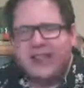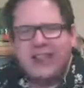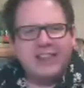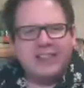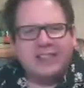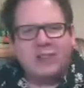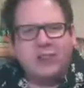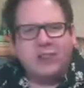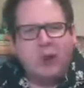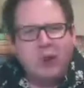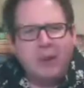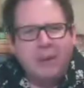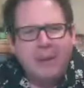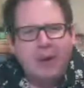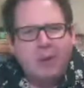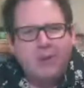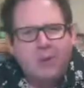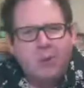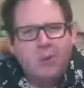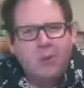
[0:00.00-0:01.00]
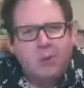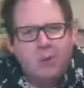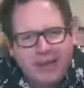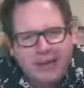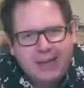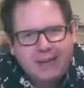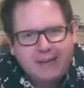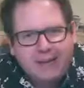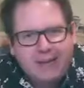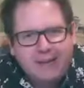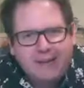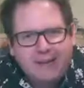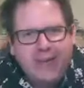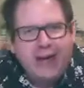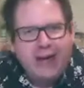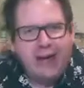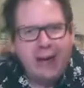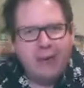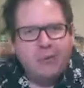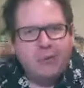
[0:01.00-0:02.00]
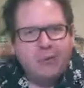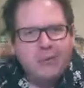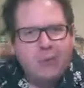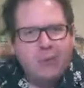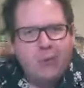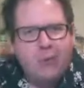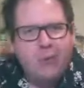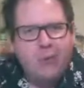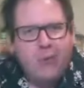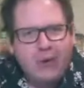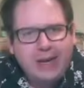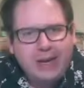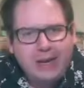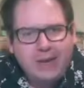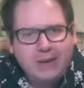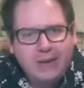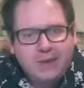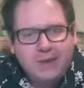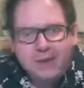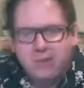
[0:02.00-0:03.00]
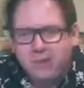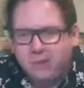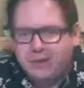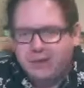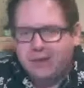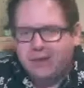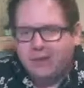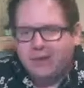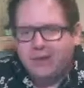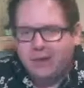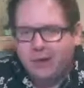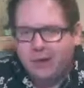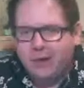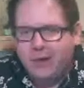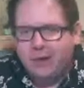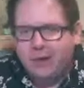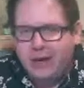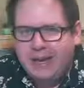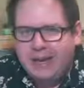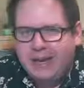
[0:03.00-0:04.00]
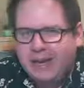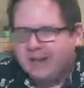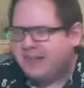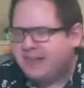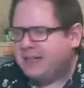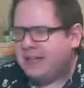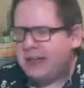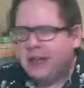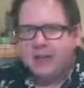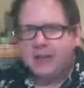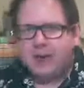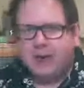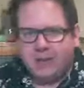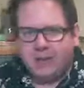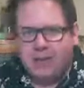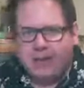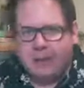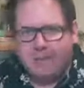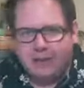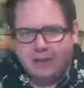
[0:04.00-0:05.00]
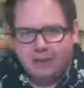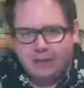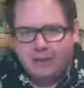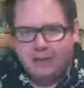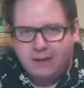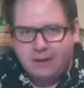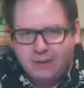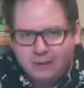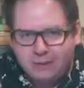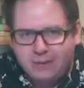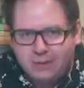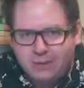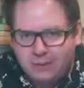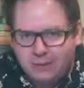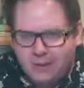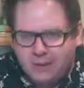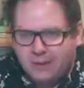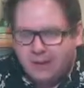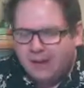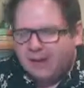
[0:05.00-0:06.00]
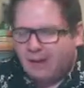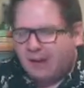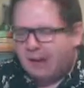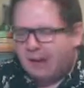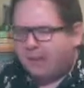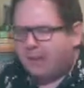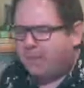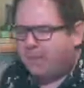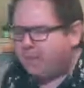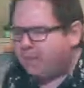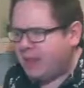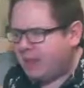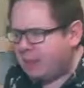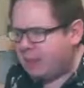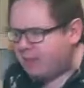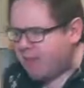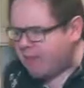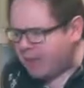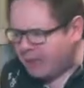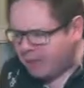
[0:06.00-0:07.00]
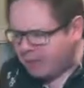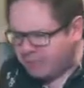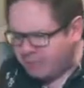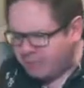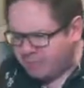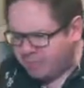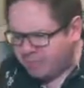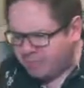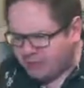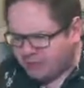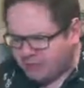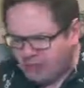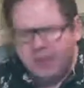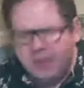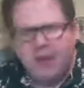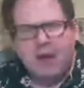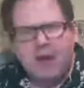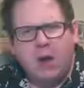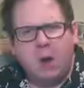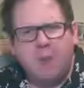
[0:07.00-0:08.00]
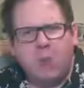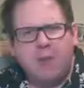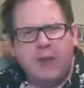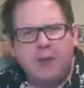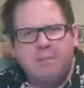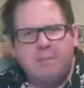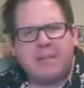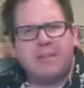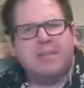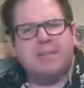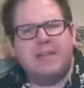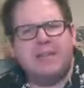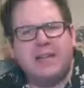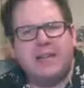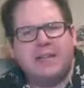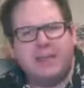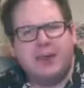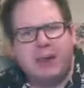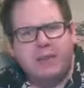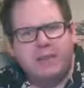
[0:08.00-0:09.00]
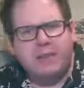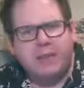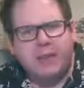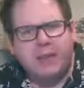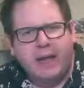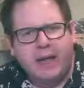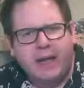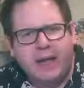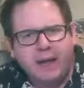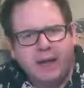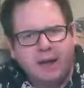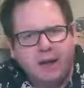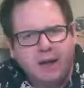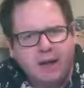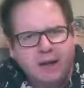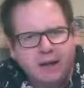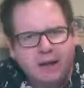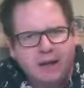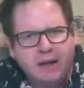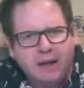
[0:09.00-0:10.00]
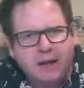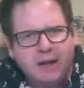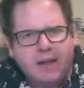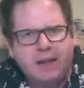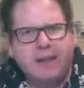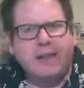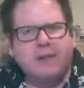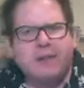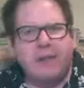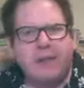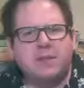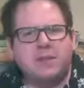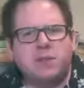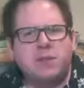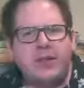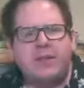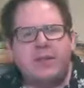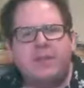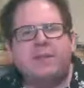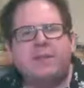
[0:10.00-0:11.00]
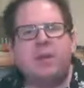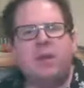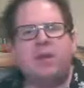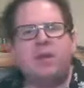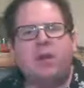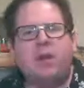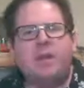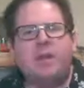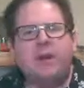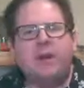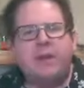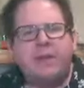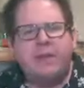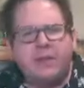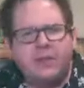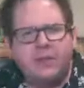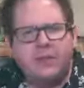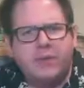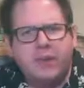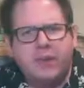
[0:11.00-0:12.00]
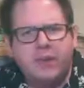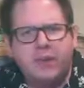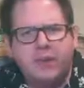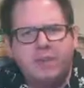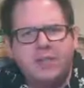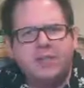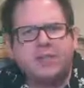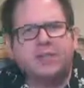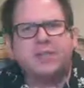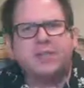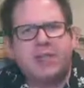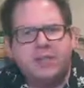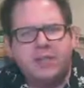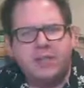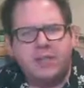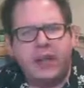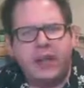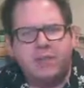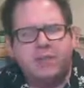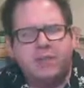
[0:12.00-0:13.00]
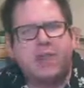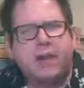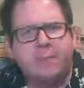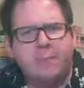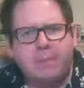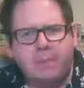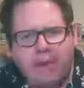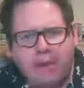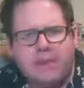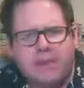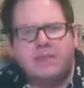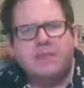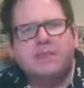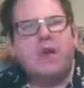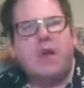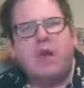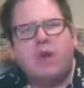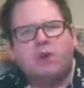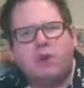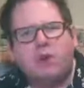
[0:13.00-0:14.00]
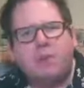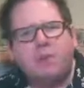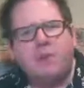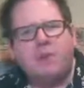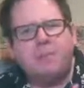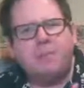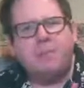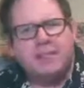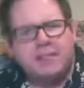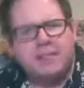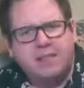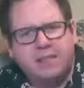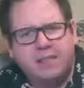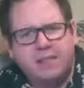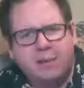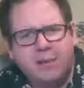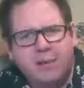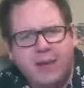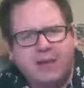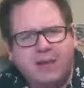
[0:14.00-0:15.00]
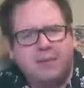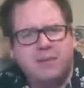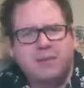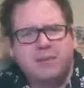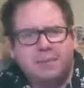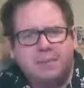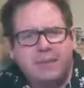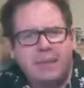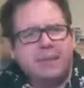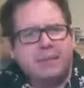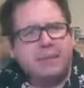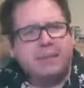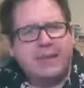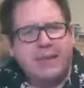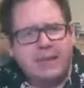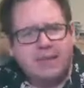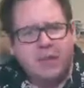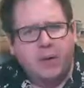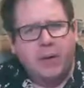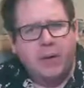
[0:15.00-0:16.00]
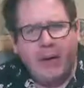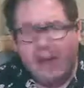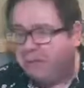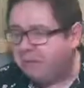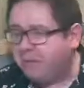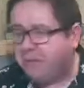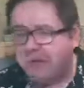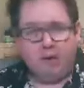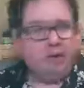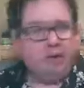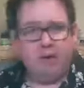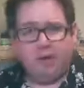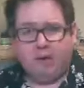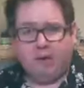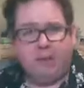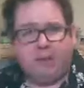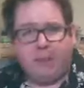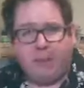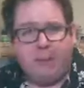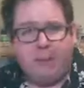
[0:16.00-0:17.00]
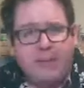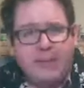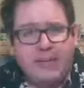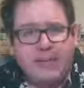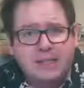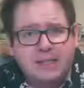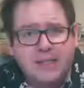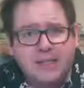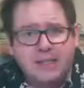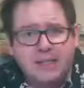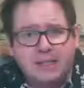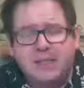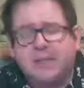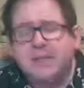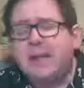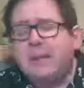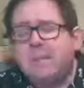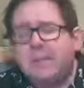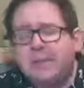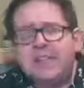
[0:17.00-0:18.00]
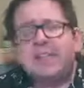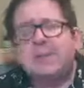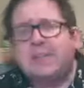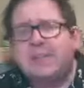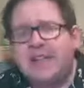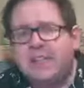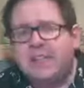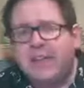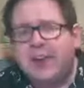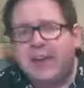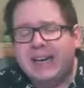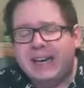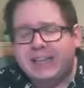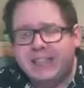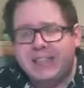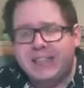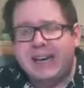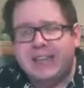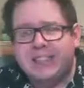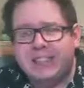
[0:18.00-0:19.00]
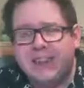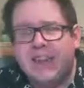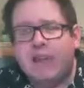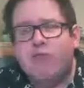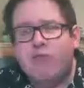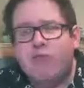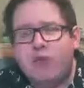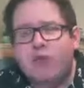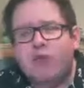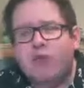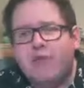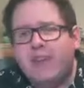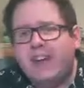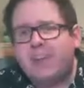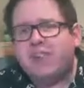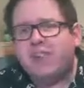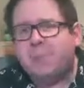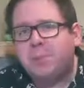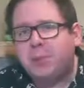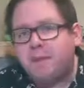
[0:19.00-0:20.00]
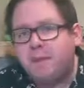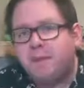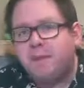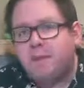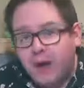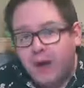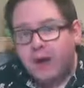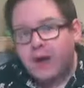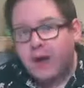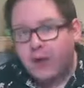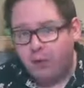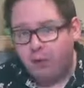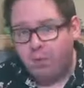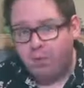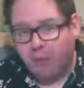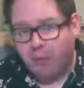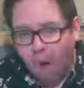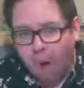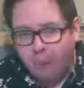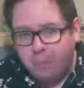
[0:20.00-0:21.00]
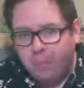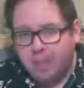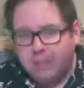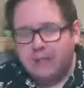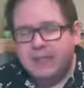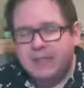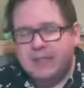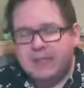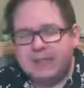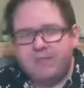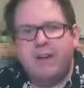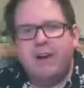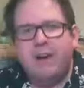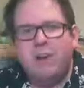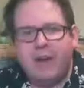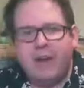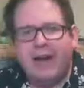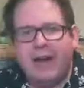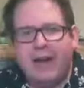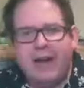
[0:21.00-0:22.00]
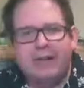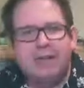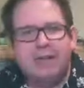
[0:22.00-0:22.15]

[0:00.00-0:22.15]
talk about your week. How was your week? Was it a fun week? Lots happened in the news. There was that whole Mr. Potato Head thing. Now, that's weird. If you don't know about this, Mr. Potato Head, the company, are dropping the Mr. from that to just be Potato Head. That makes sense. Mr. Potato Head is essentially a root vegetable Funko Pop. It's very weird having